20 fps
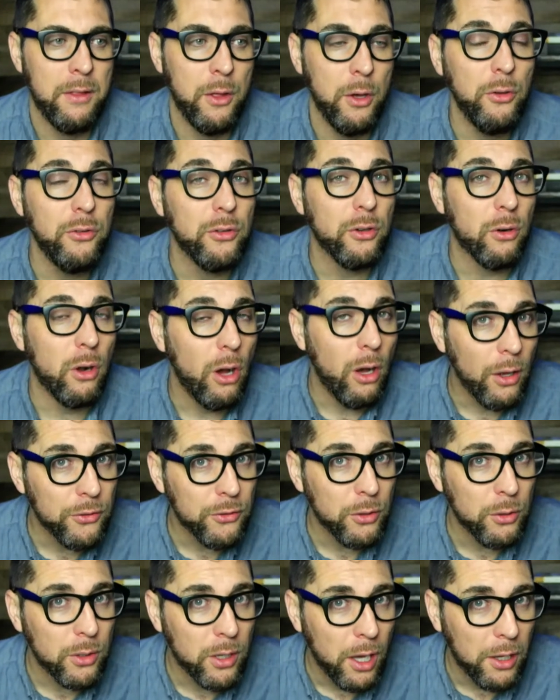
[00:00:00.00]
Those are
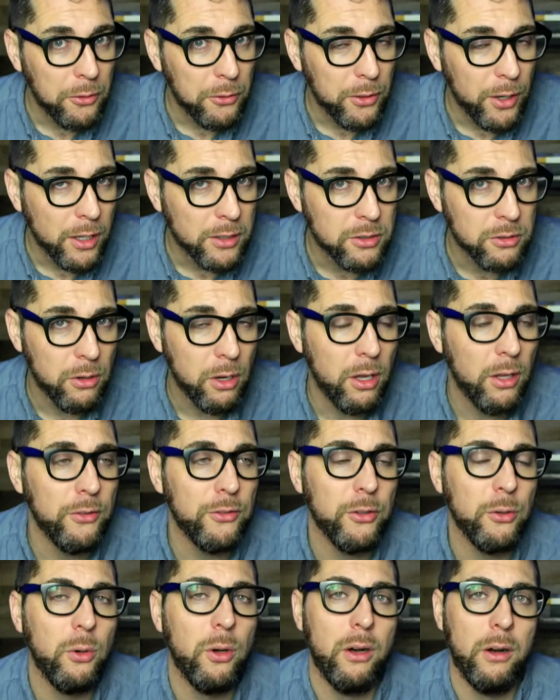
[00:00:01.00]
also, ContraThoughts are
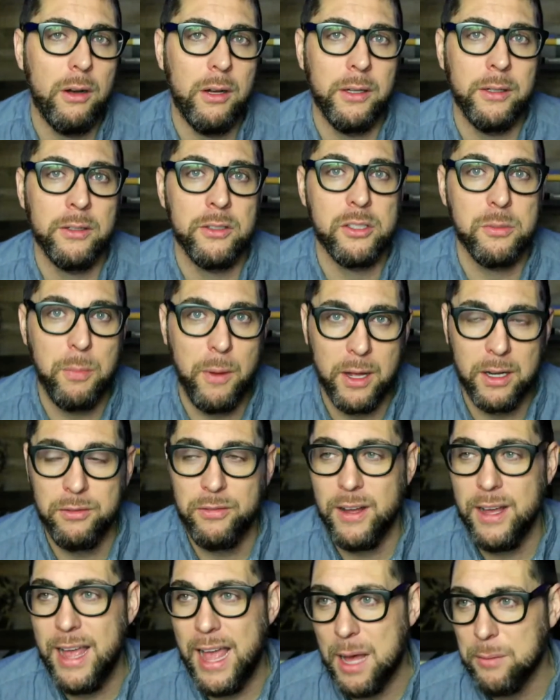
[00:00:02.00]
also on
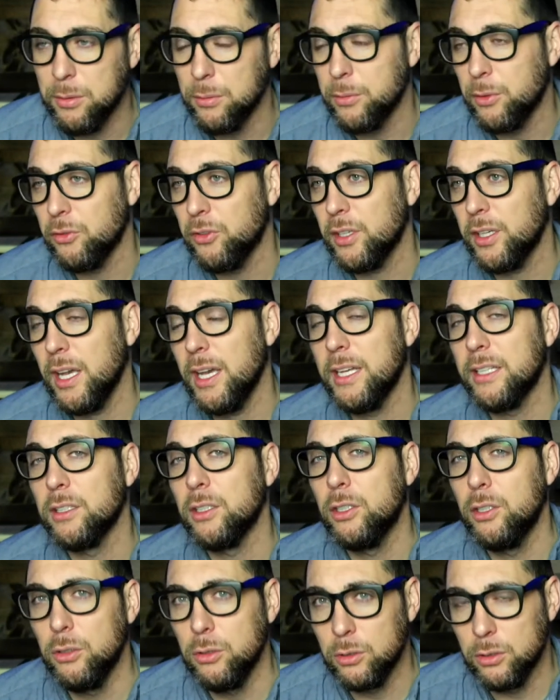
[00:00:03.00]
Spotify, Apple Music,
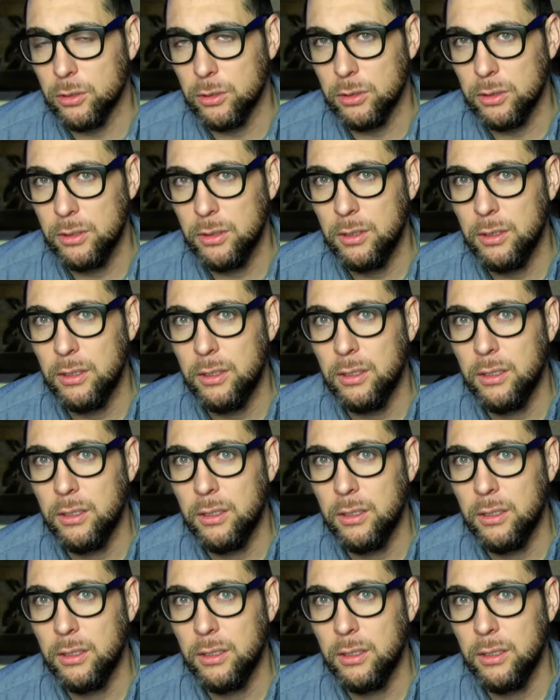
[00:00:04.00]
and Google